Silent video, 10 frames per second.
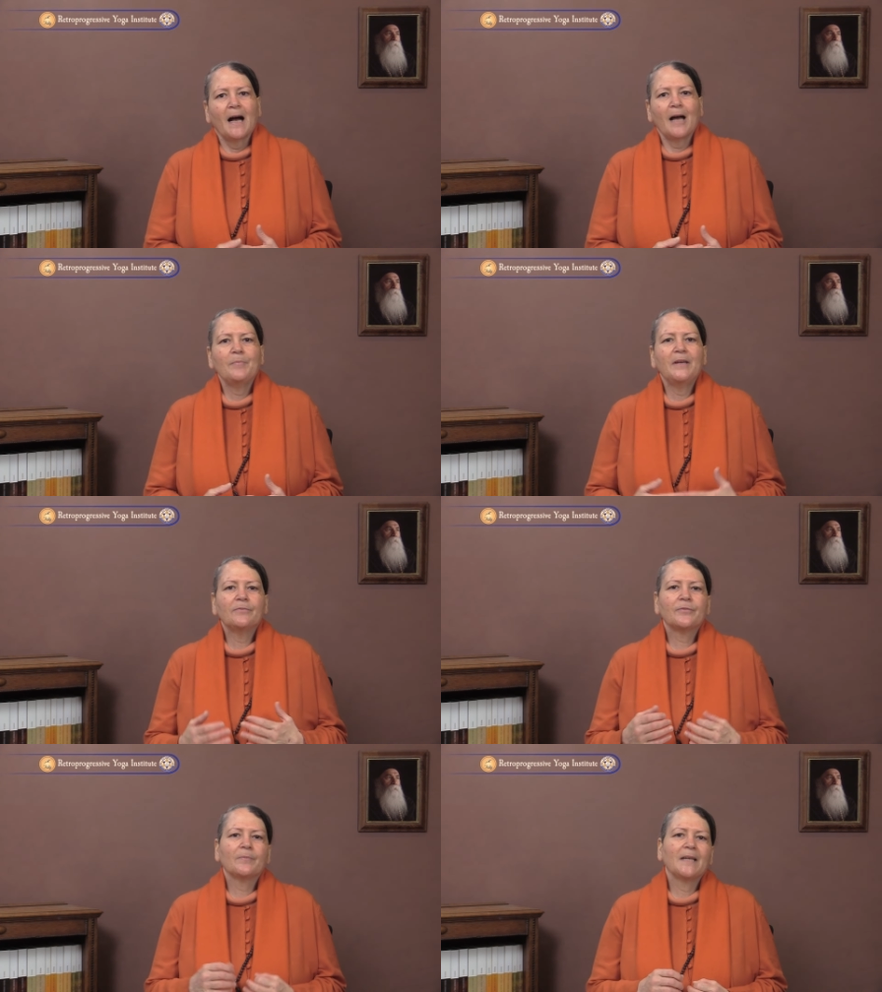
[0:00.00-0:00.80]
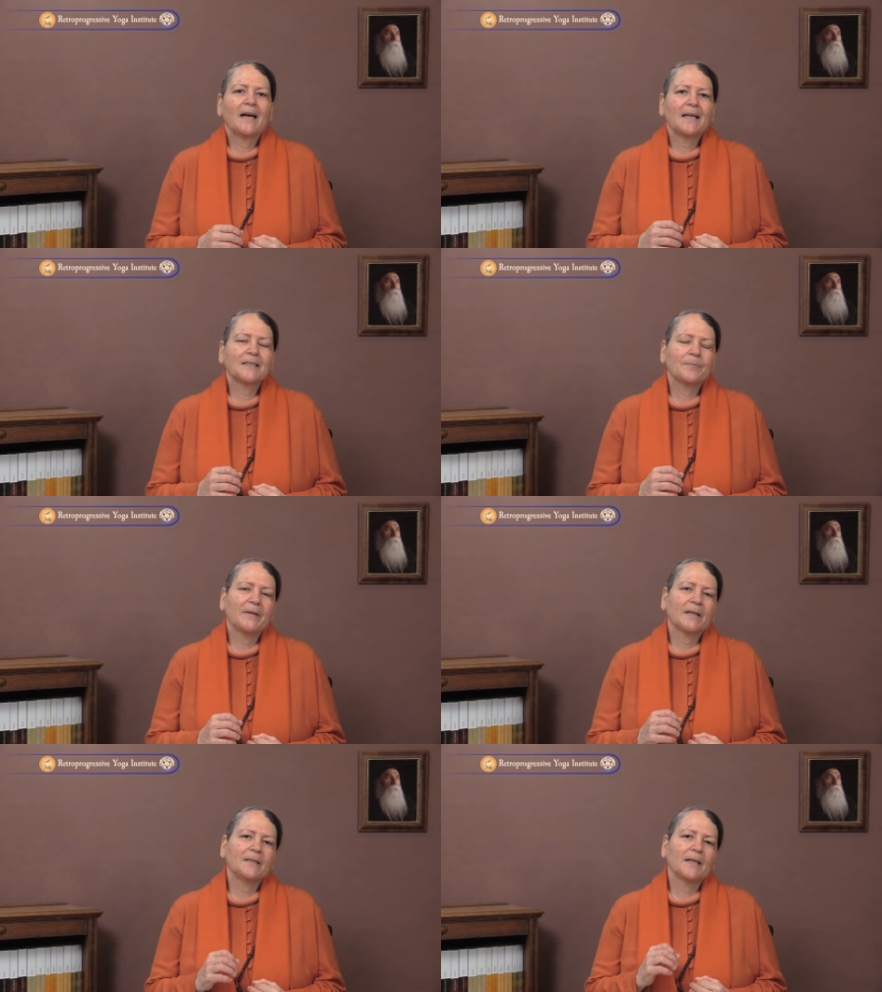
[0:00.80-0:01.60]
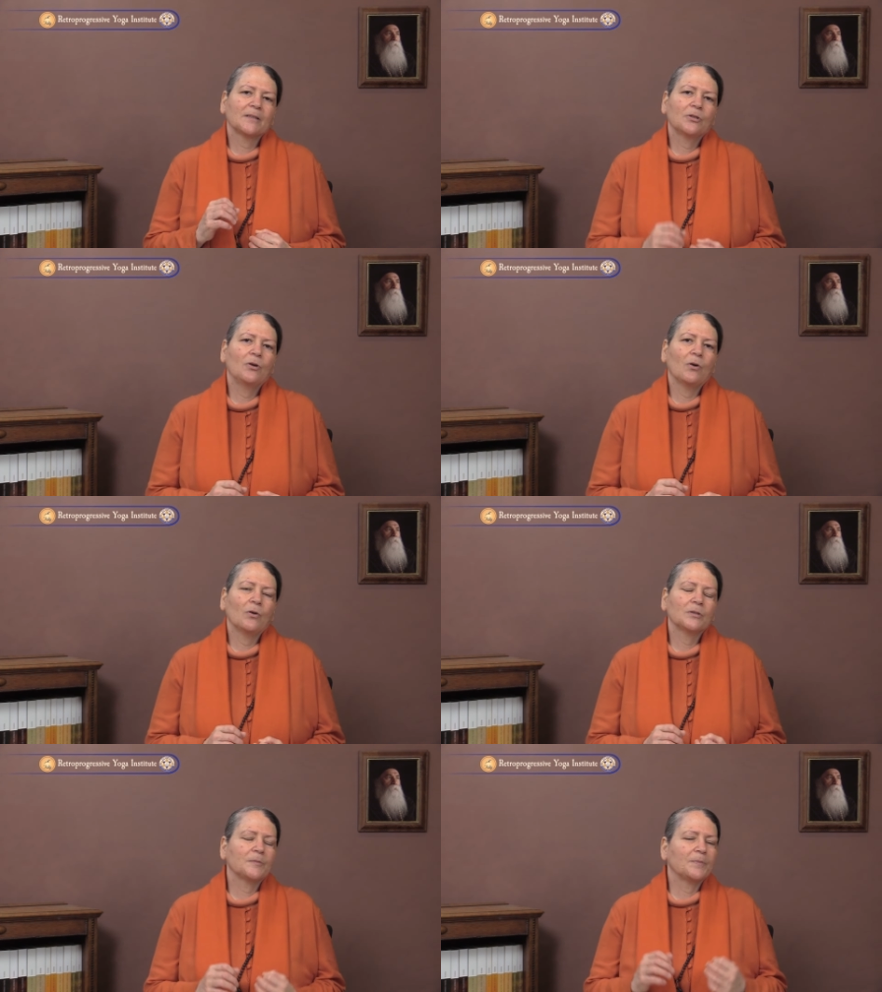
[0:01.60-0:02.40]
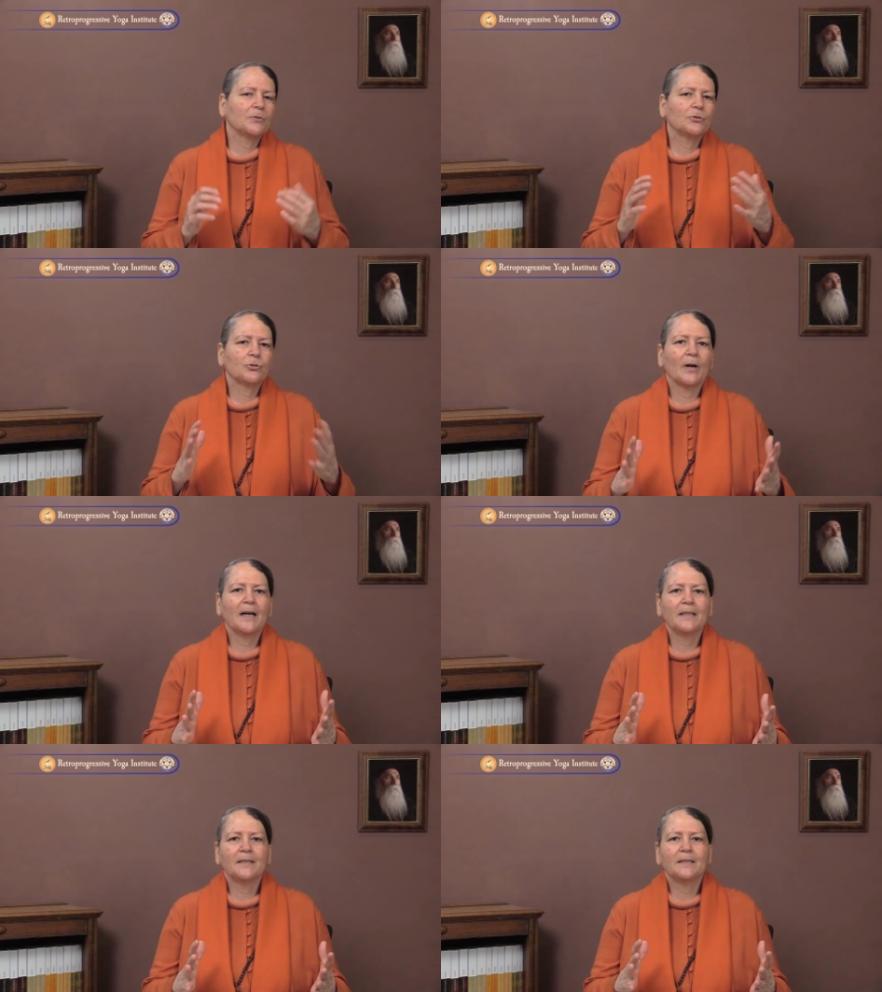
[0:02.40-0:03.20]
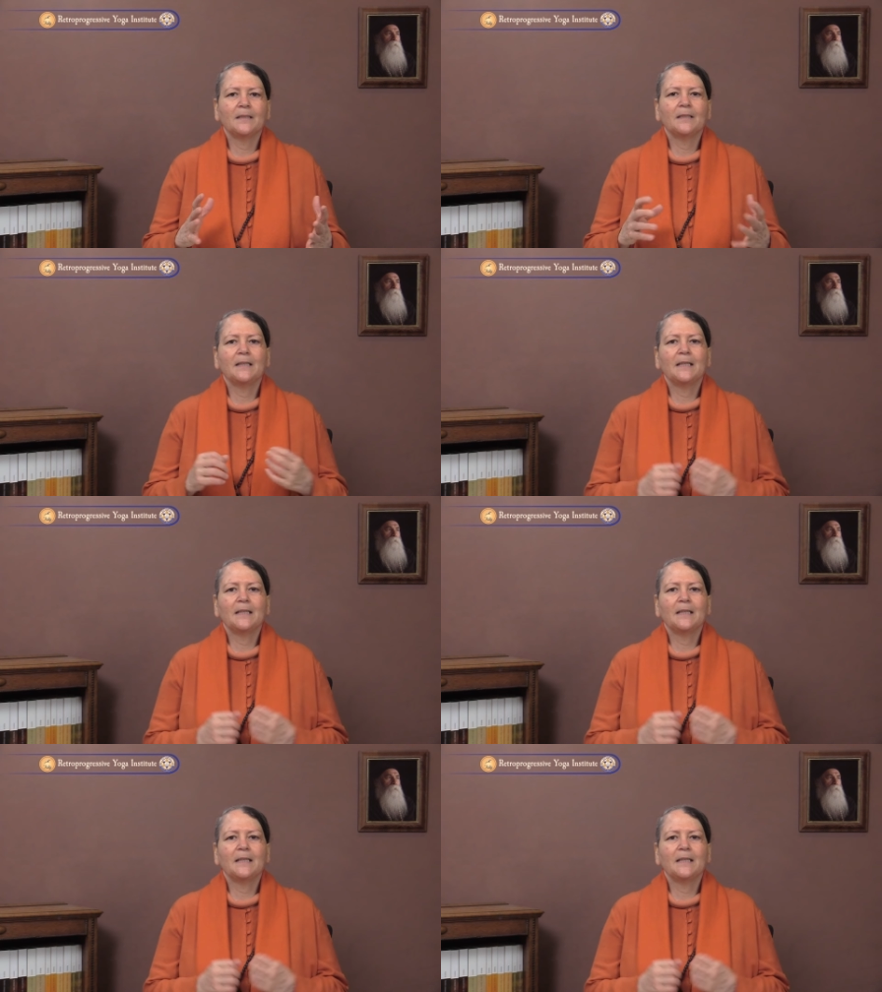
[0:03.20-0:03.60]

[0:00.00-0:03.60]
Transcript: I mean, from the aspect that God, spirituality,